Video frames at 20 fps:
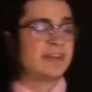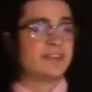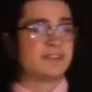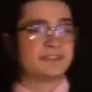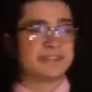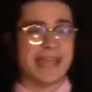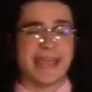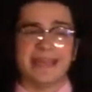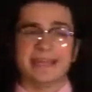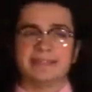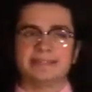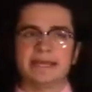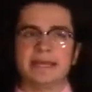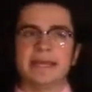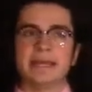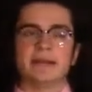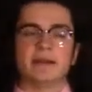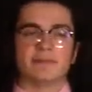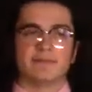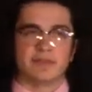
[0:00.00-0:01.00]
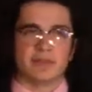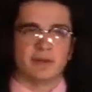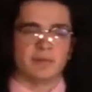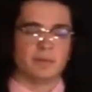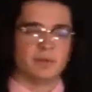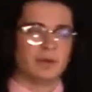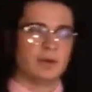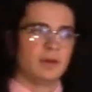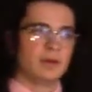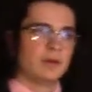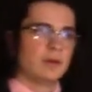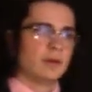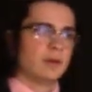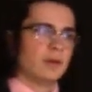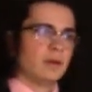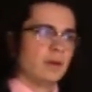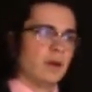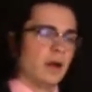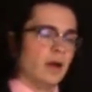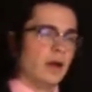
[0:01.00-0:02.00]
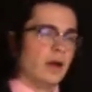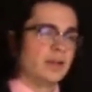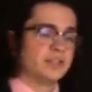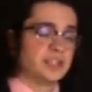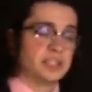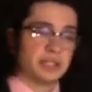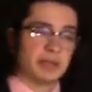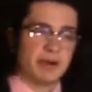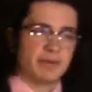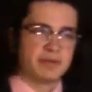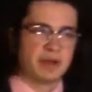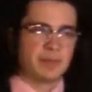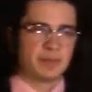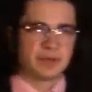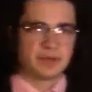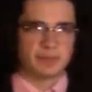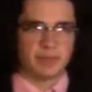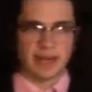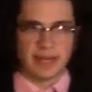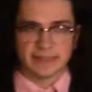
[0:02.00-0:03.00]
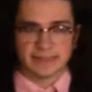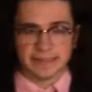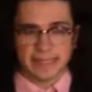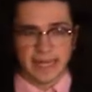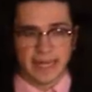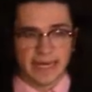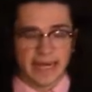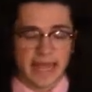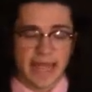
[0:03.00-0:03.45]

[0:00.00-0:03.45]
there's 18 of them. So you're outnumbered by a lot,